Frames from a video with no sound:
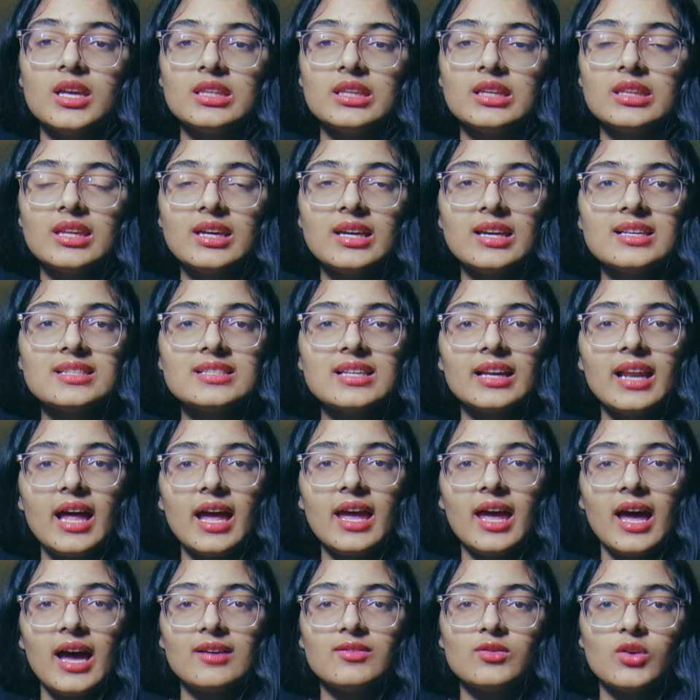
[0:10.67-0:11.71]
The thing is that I
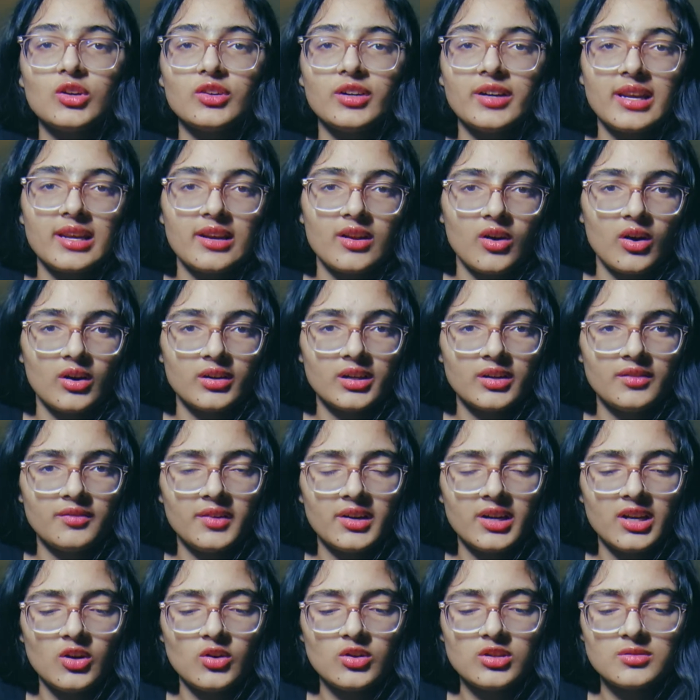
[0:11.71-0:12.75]
have already recorded
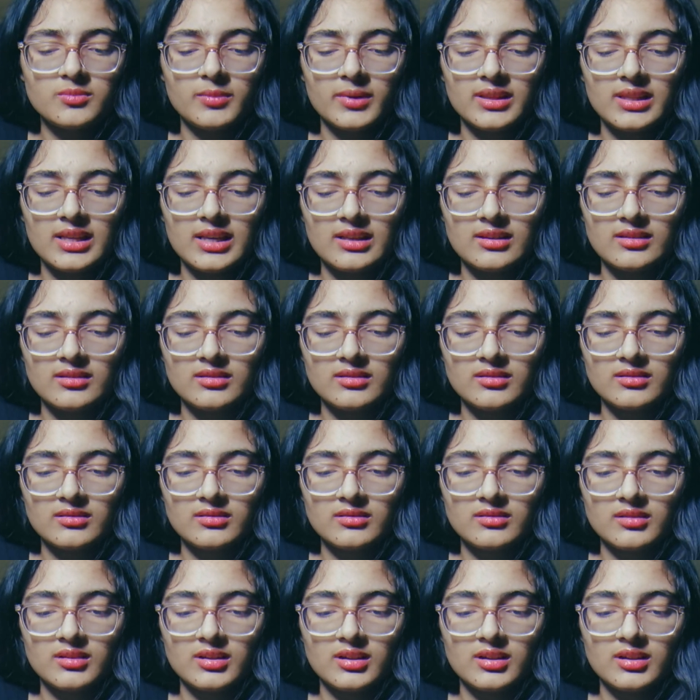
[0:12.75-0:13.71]
videos, but then,